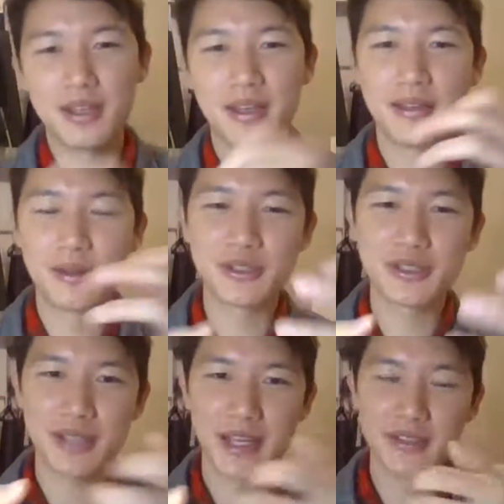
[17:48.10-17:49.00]
in
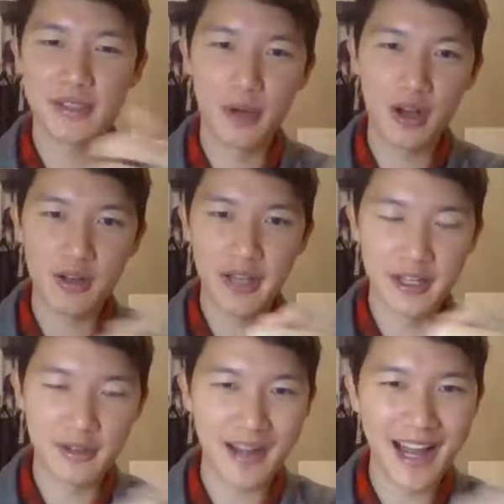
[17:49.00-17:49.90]
those kind of small
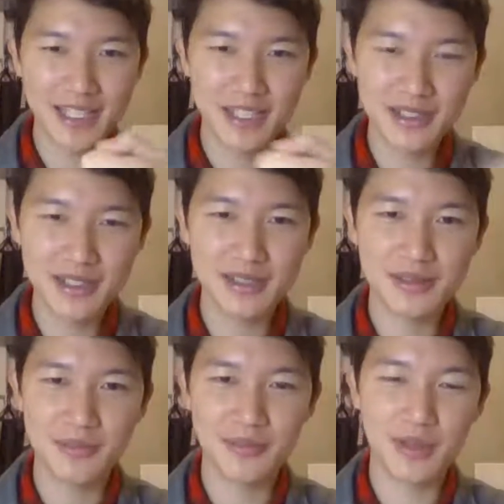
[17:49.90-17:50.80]
interactions,
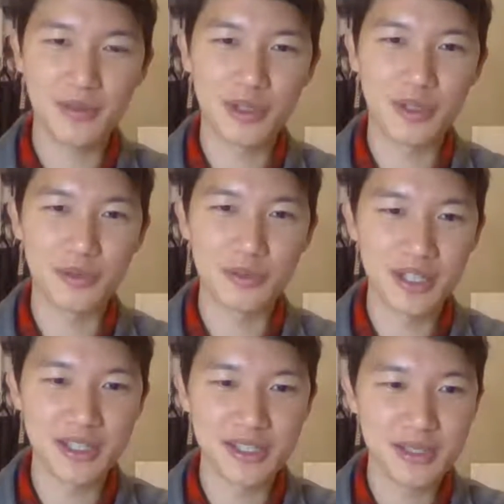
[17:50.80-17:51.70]
you
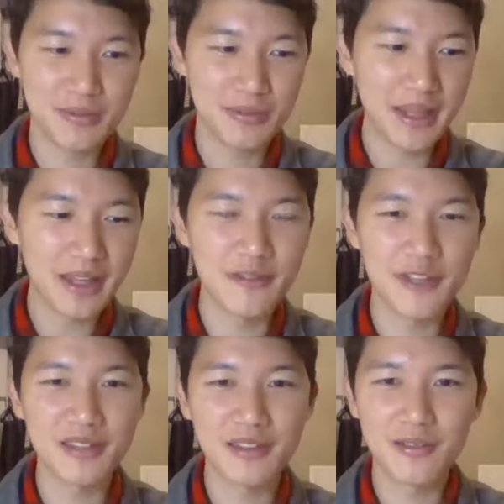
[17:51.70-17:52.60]
can just think of
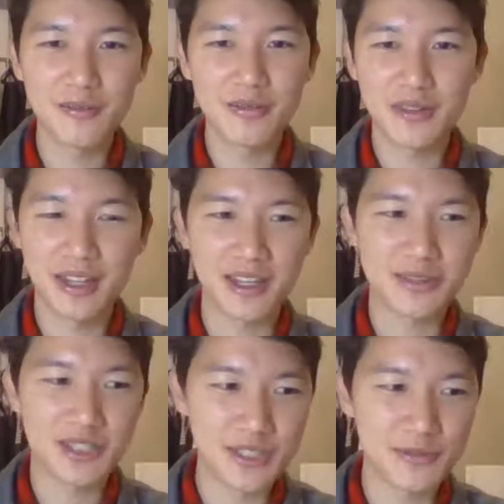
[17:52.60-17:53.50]
it like
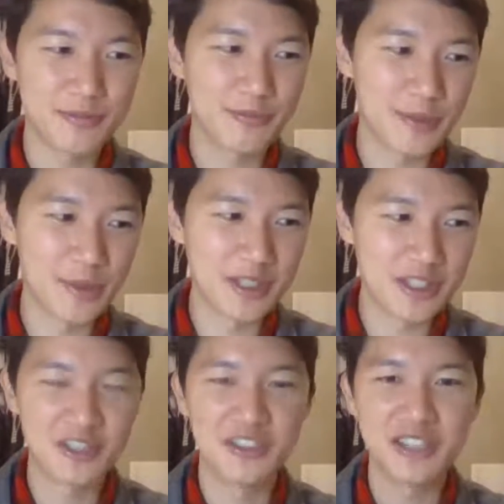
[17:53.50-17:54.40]
just from a
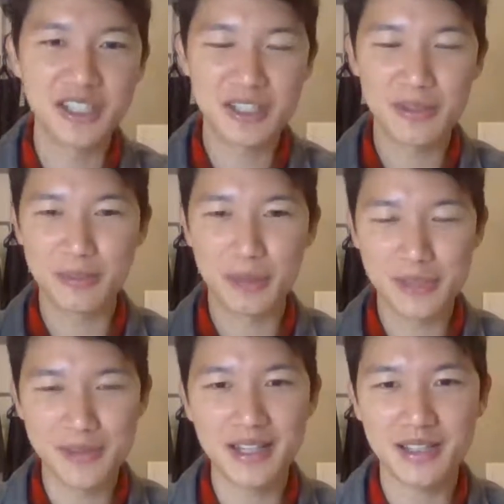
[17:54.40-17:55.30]
materialist
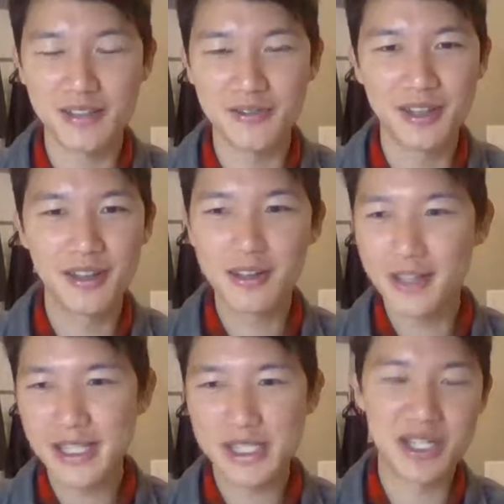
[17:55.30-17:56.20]
perspective.
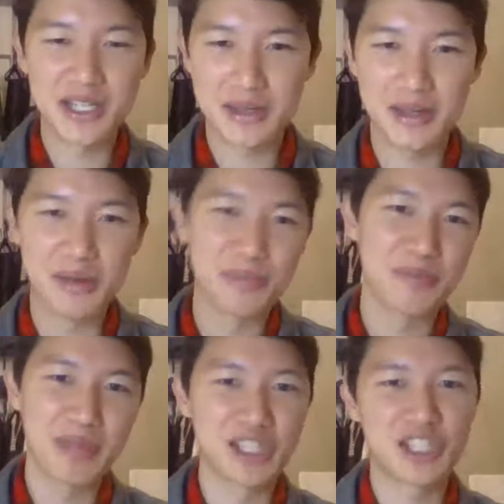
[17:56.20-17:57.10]
It's just the
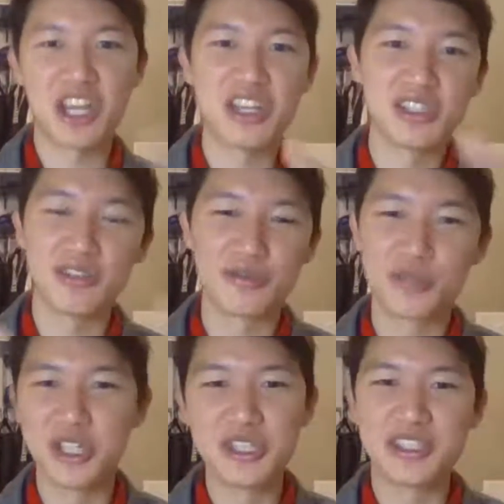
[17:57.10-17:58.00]
exchange
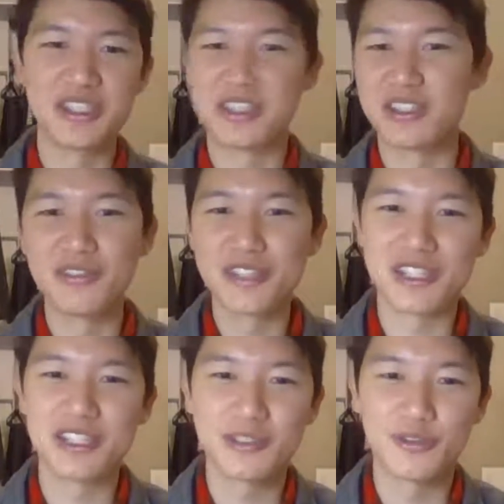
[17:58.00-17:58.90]
of goods and
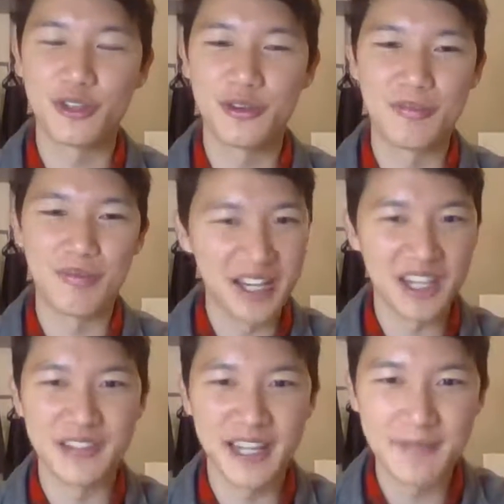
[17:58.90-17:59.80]
services for
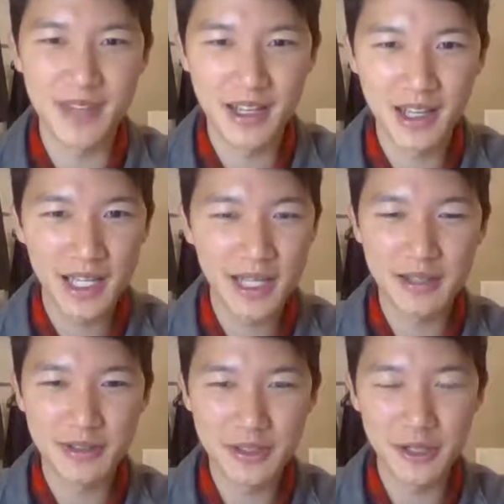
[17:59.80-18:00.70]
money, right?
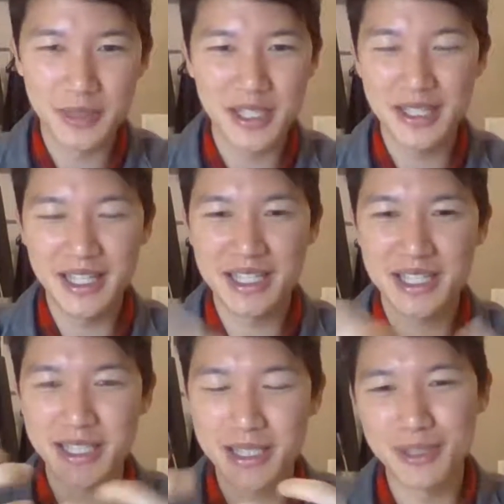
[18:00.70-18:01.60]
No, but
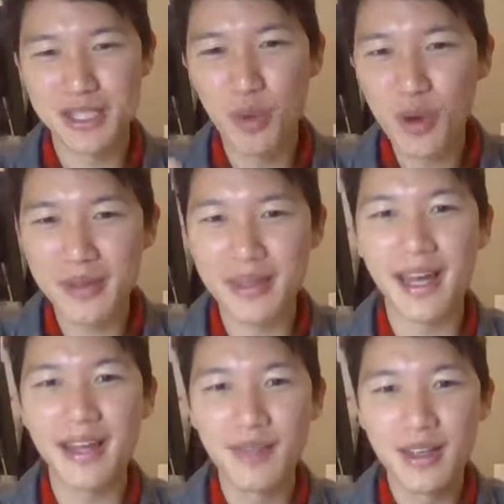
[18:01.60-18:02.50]
it's much more than
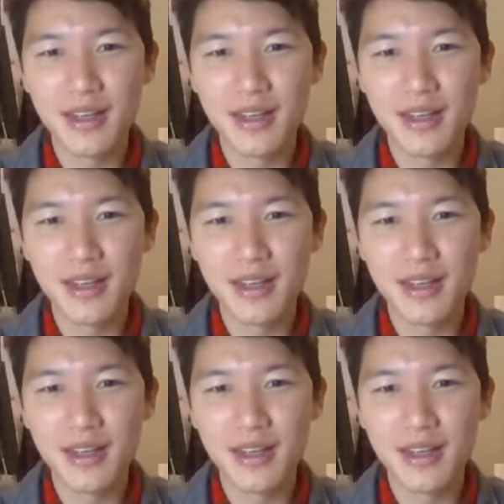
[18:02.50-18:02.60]
that.